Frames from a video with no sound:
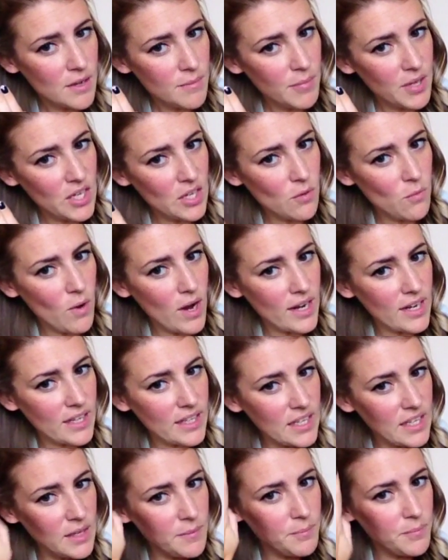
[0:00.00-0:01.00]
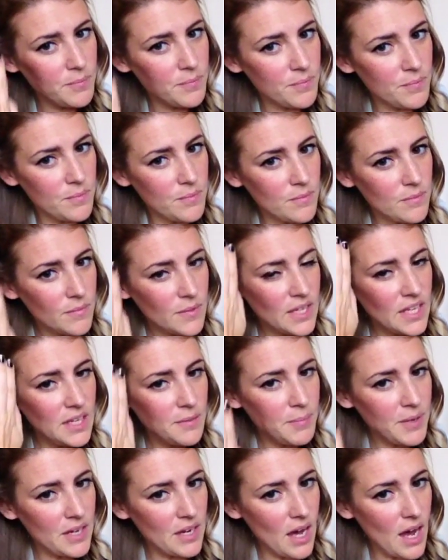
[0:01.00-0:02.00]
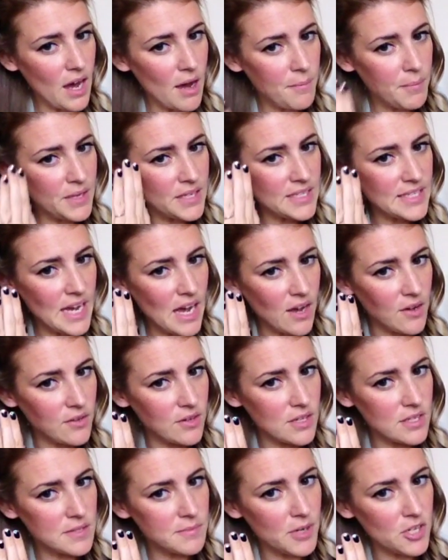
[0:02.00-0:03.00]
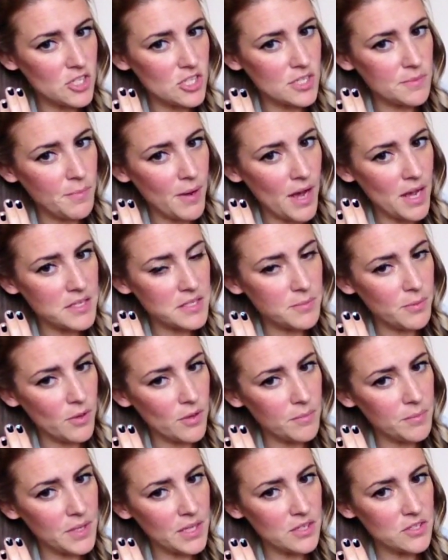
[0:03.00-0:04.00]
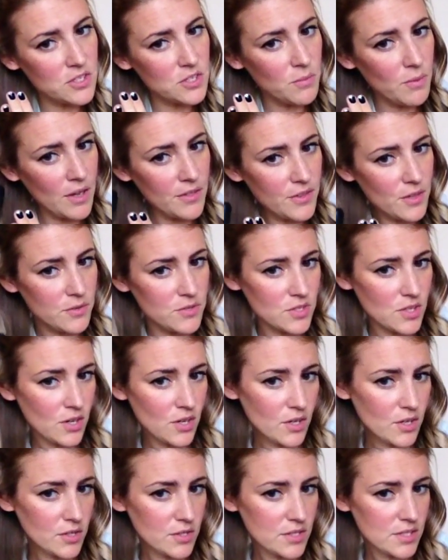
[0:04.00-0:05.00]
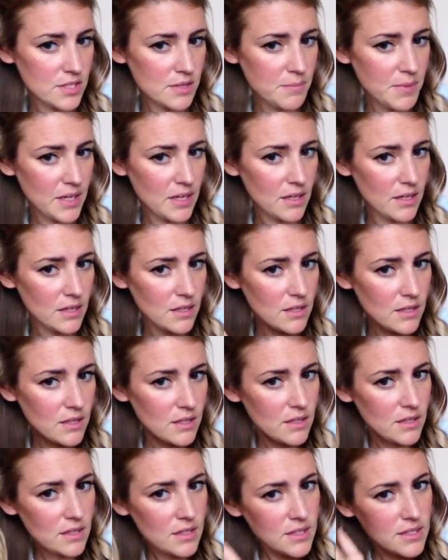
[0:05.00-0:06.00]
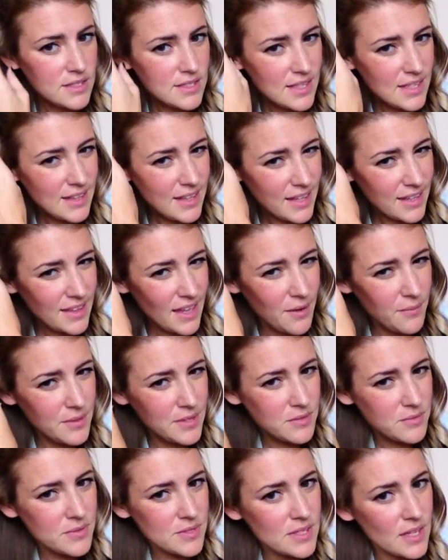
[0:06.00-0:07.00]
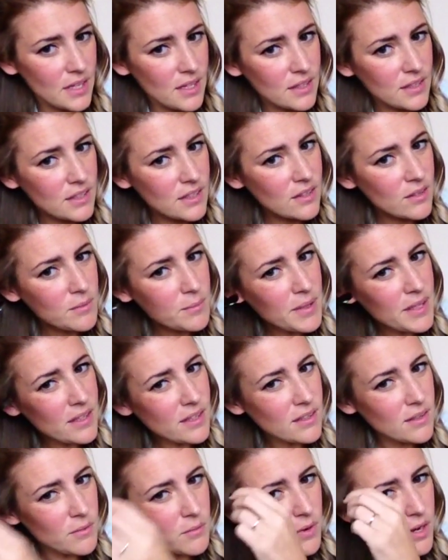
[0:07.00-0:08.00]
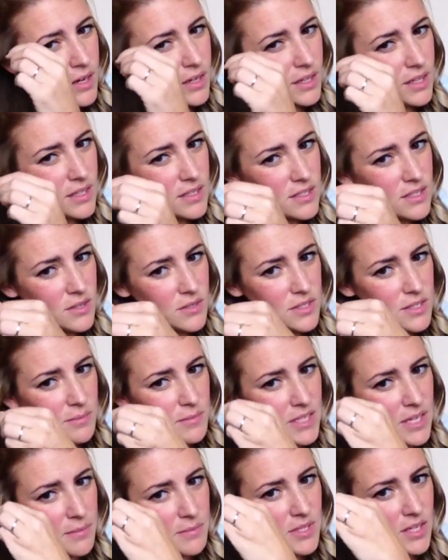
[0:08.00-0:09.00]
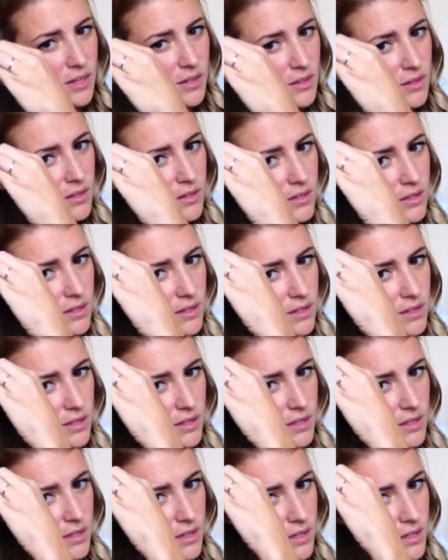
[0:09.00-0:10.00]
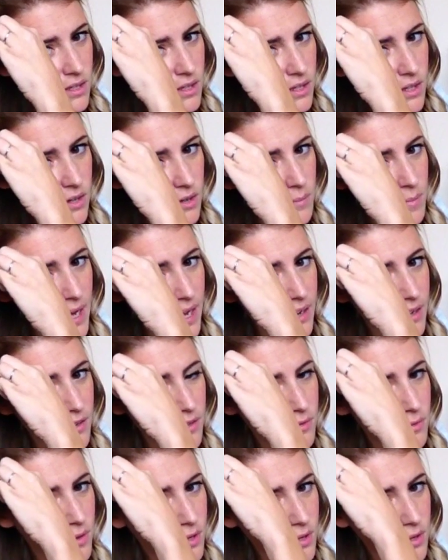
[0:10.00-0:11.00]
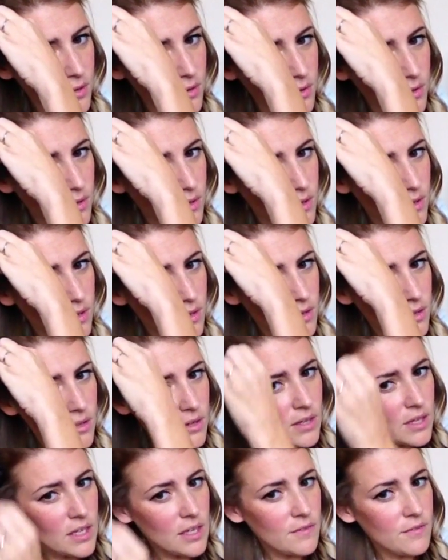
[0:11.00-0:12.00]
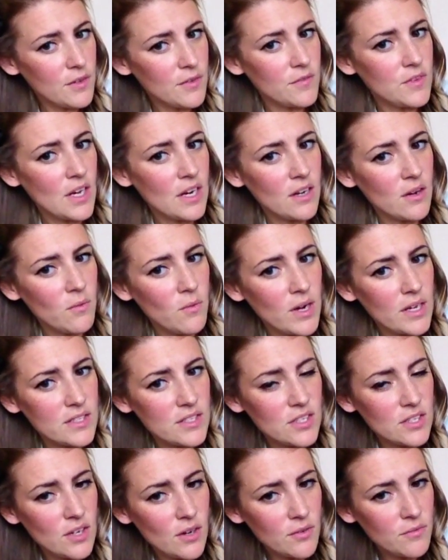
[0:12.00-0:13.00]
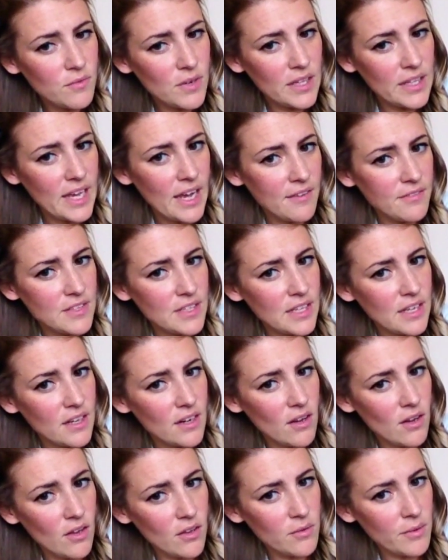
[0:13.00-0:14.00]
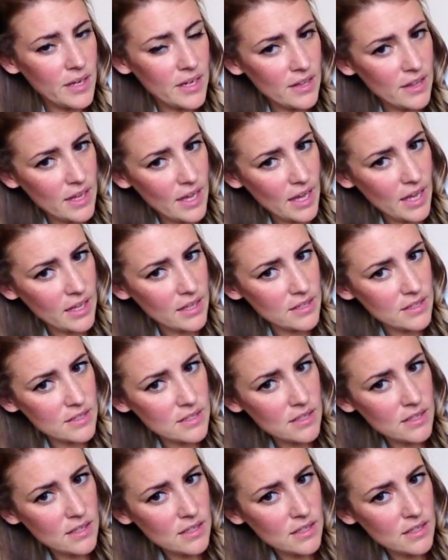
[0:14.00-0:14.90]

but you want to keep it up and down as much as possible, because you want those curls to be, see, like that one was like a little bit wonky, so sometimes I'll go back through, and if you've done it once, you don't really have to get all the way to the end,